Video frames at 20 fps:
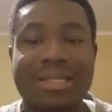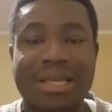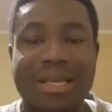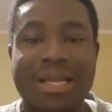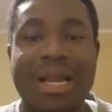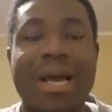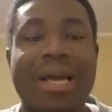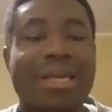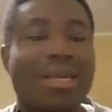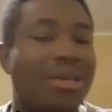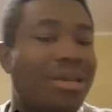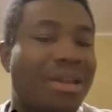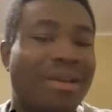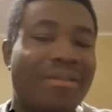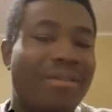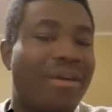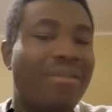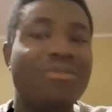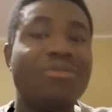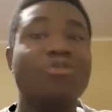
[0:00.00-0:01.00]
that I could
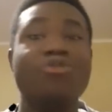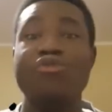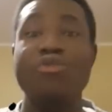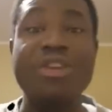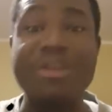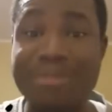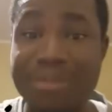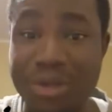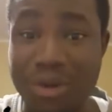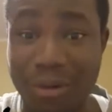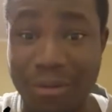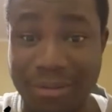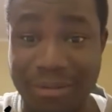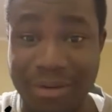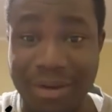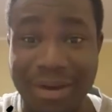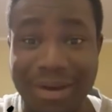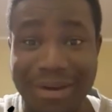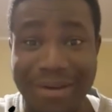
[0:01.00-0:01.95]
have ever dreamed of